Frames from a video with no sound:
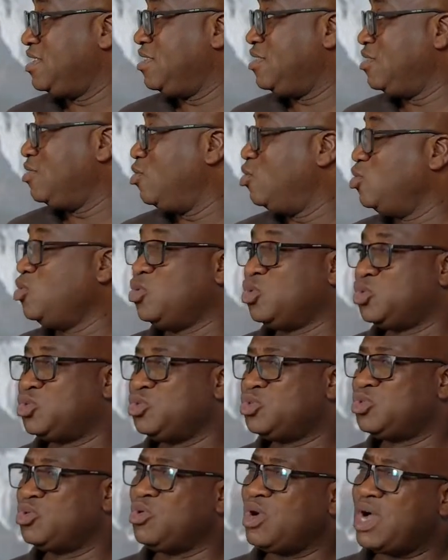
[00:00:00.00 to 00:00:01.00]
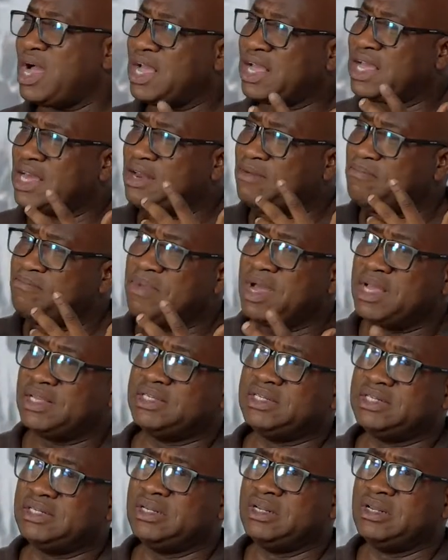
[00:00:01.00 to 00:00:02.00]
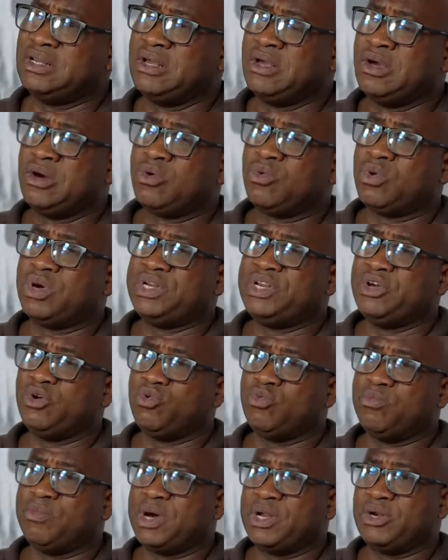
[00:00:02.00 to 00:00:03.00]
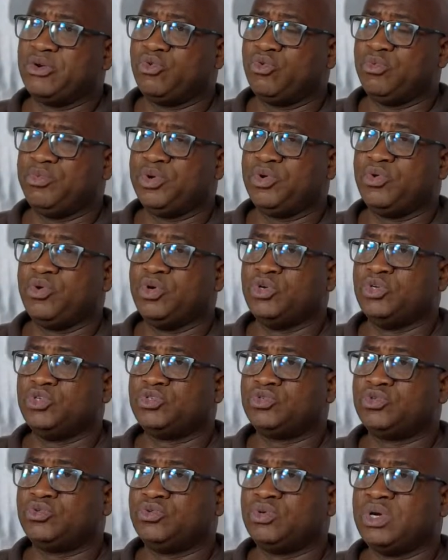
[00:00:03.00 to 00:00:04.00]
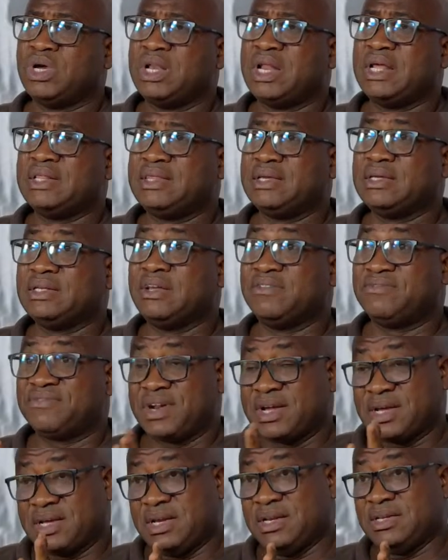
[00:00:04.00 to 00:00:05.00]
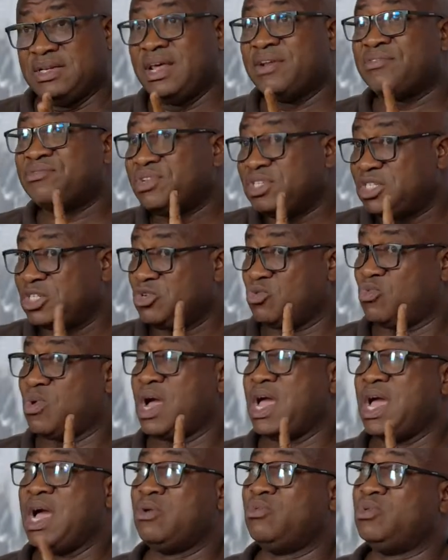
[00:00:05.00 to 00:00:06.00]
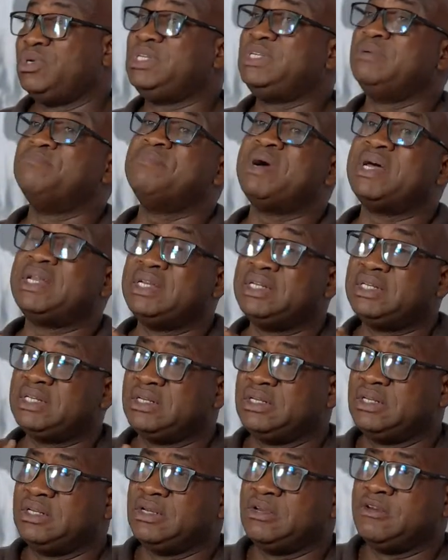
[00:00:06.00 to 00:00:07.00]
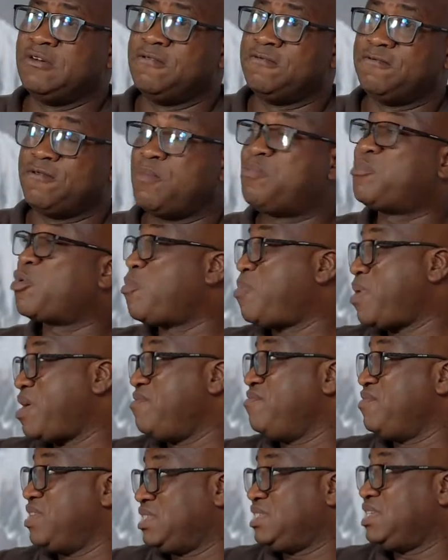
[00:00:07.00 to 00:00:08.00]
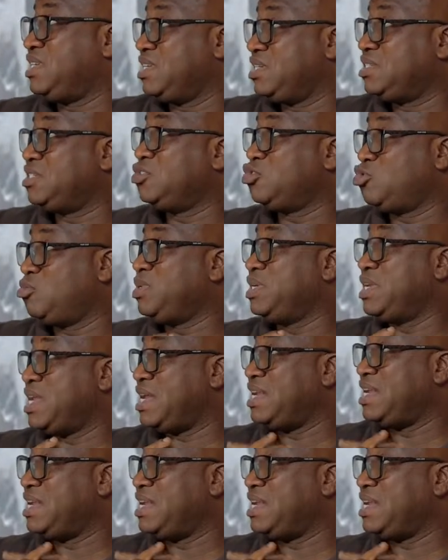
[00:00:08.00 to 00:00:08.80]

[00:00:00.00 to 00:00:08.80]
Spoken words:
who knows you. So I can imagine what the woman will be going through. And I think that, frankly, the reason why I would demand for proper investigation to be done